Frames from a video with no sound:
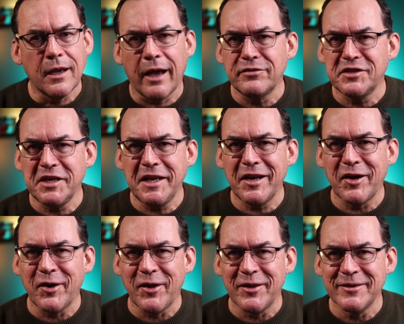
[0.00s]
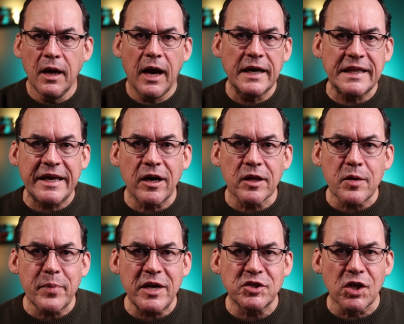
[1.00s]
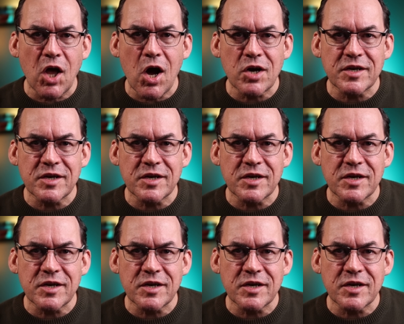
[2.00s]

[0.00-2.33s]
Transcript: I've seen it all. I laid on the beach a long